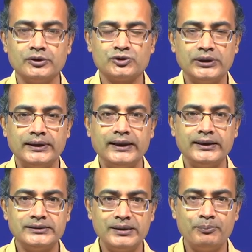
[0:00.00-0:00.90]
so that
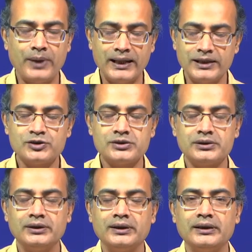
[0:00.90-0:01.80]
there is a balance
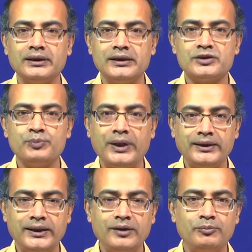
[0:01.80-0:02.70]
is
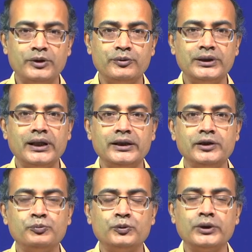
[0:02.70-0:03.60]
maintained between the
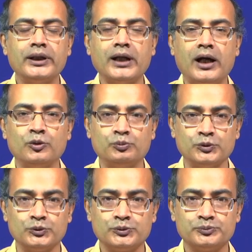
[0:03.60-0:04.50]
input and output.